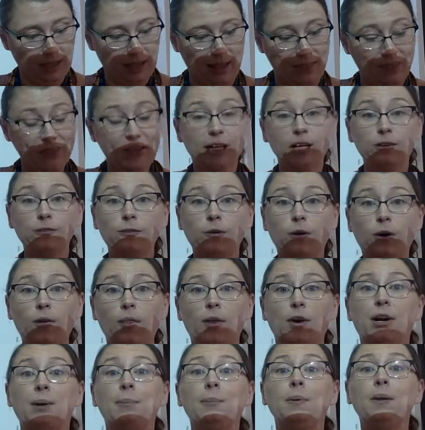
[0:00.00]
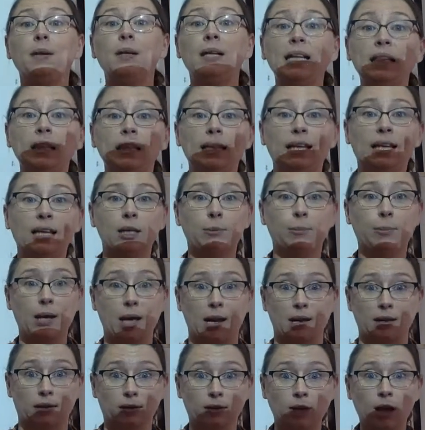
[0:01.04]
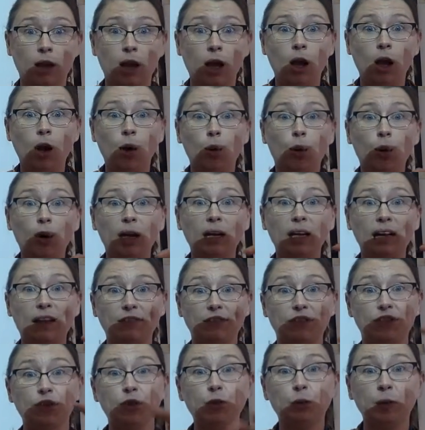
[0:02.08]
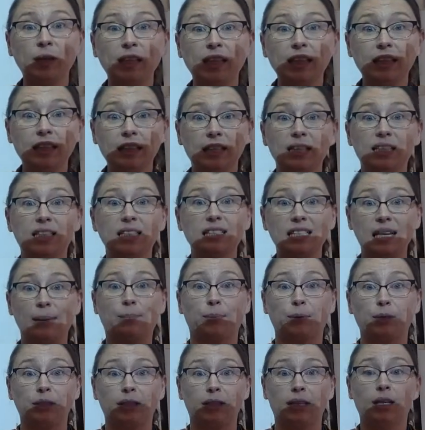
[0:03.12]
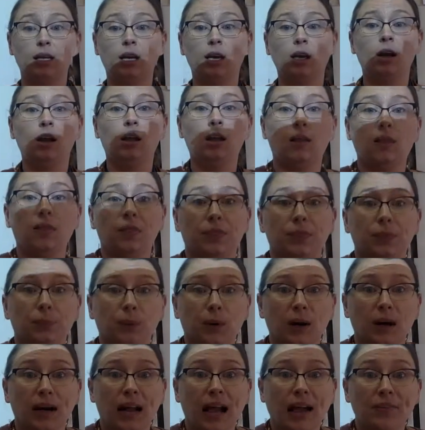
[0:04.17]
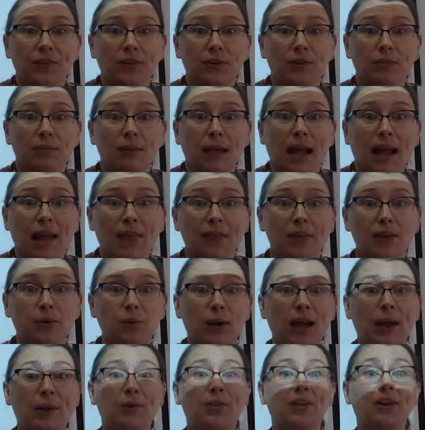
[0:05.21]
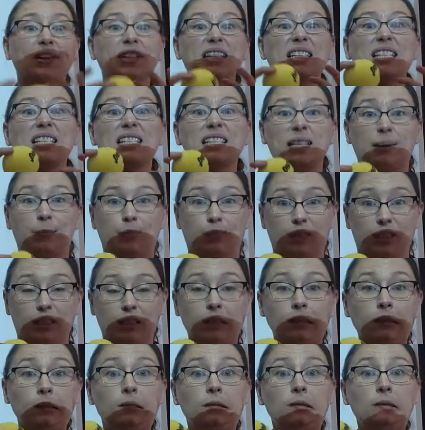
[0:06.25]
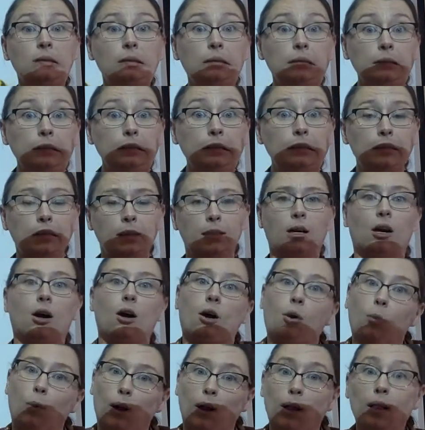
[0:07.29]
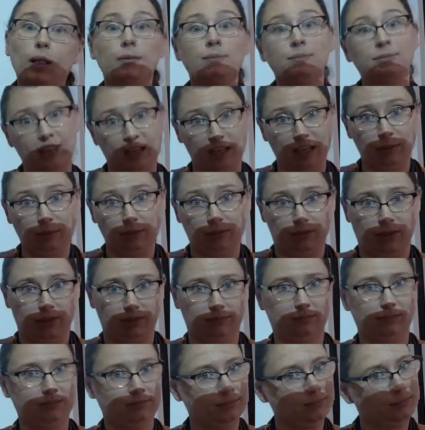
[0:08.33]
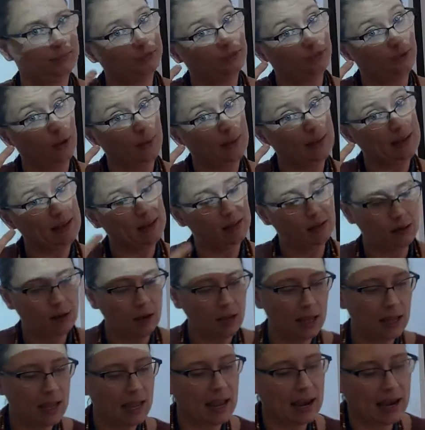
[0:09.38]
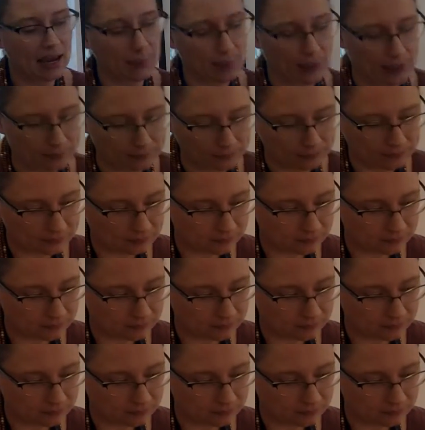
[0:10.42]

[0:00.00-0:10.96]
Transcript: And therefore, they're completely independent. We're going to have to treat these separately. We're going to have to do the math in a way where they're separate. Oh well, it'll be fun. Anyway,